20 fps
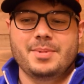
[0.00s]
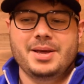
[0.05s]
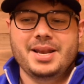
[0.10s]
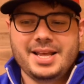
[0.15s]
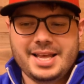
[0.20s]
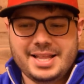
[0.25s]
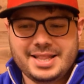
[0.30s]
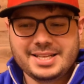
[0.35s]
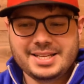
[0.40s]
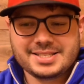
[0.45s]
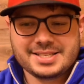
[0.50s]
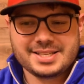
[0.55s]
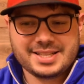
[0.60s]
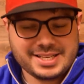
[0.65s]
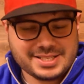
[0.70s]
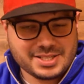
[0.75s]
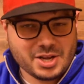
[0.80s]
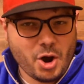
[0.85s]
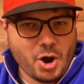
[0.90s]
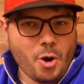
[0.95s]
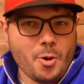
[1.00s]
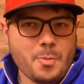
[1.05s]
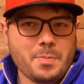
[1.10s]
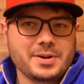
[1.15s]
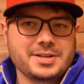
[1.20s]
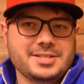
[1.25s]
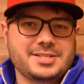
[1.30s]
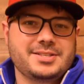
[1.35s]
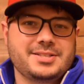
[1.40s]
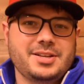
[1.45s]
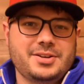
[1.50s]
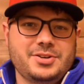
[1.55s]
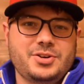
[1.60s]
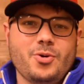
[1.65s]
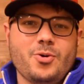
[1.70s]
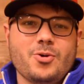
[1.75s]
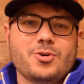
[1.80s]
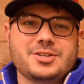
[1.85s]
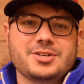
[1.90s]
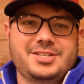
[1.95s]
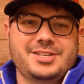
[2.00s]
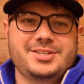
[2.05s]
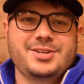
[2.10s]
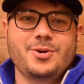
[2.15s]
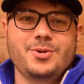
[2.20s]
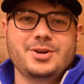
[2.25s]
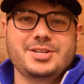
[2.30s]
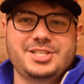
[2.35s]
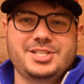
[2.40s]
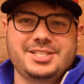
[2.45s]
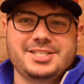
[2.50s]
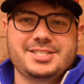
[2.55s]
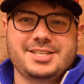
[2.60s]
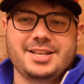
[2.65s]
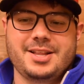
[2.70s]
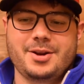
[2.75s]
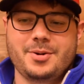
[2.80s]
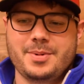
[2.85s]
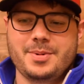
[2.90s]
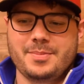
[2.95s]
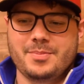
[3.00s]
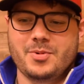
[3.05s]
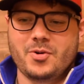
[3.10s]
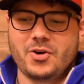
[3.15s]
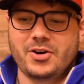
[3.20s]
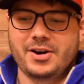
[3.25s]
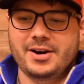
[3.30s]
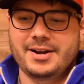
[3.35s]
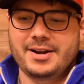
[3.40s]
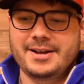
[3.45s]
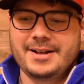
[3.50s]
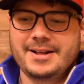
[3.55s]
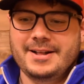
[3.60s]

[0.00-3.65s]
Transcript: This opens the door to knowing Jesus a little bit more.